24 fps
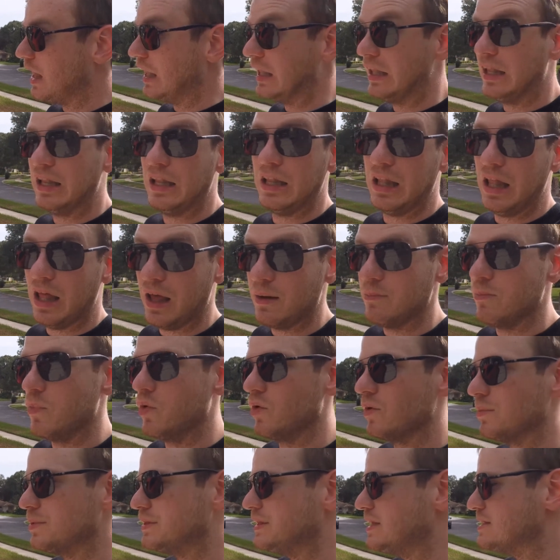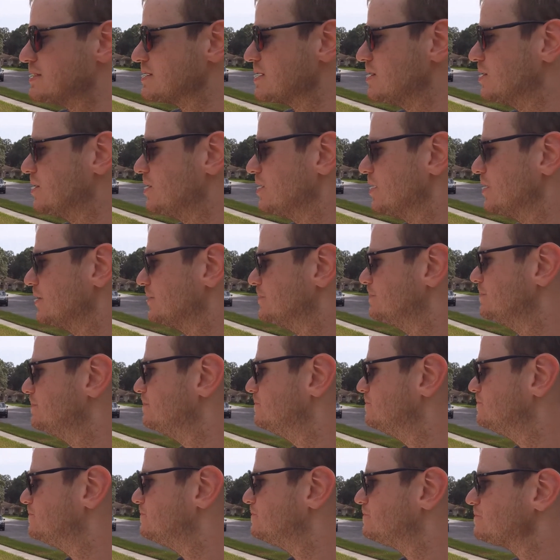a lot more with this car.
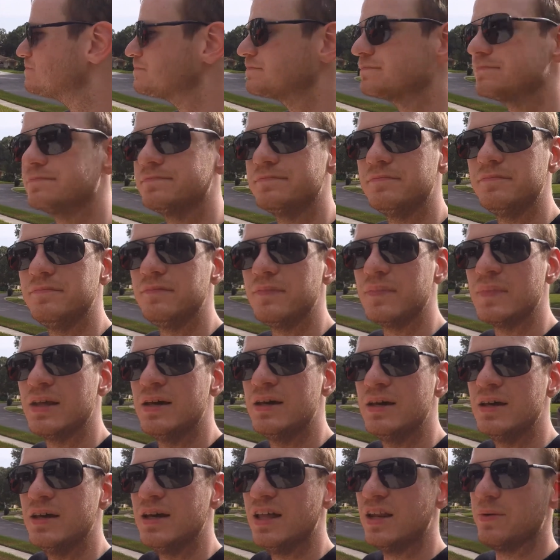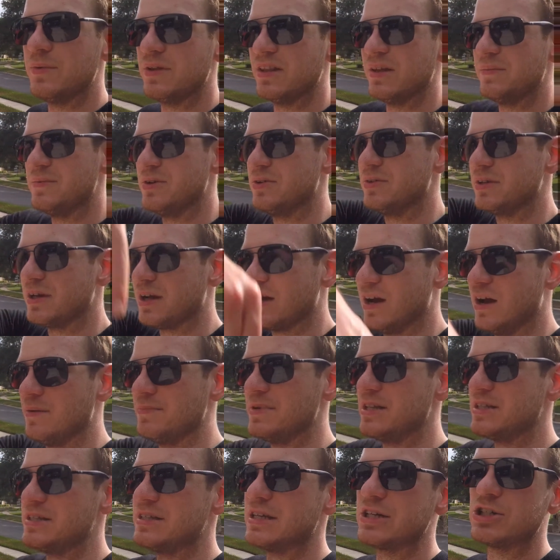Anyway, let me know in the
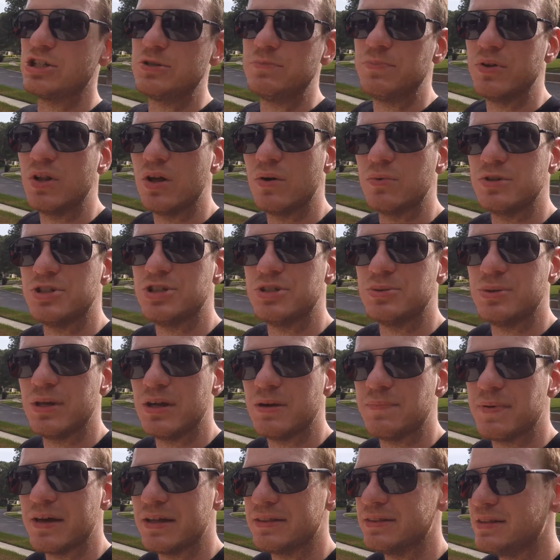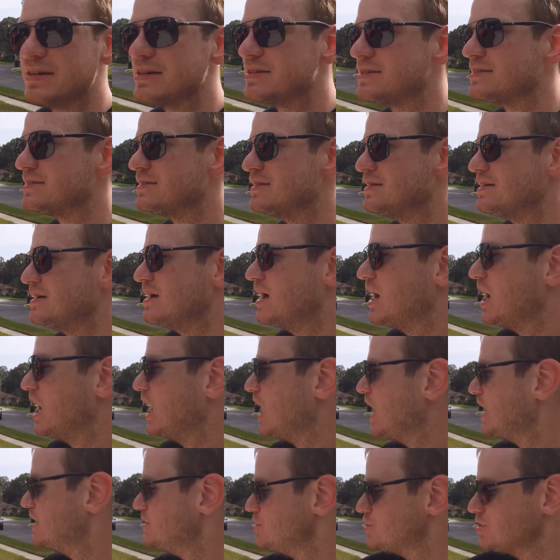comments section below what you think about this
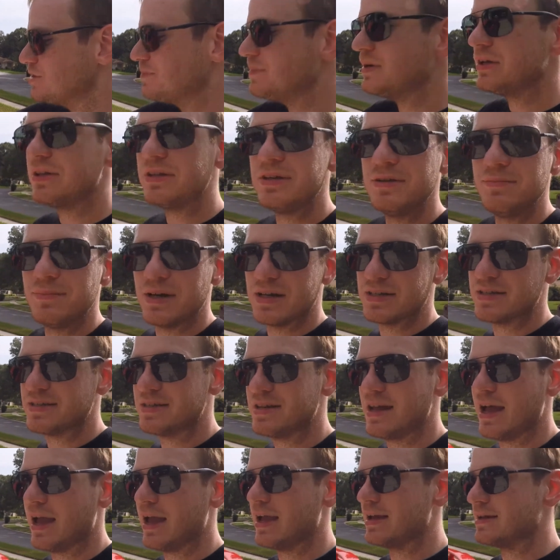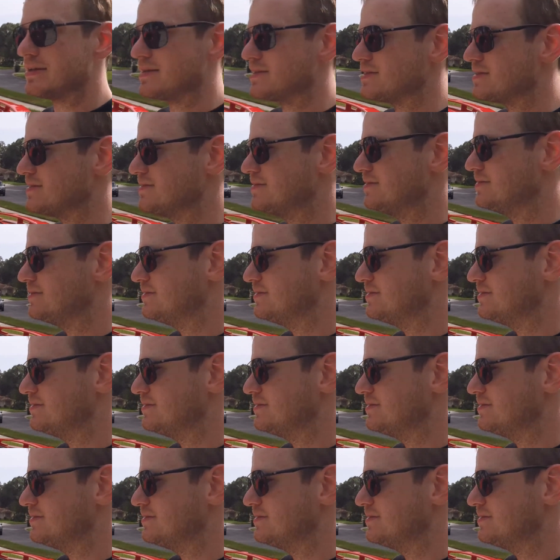100 million Mustangs.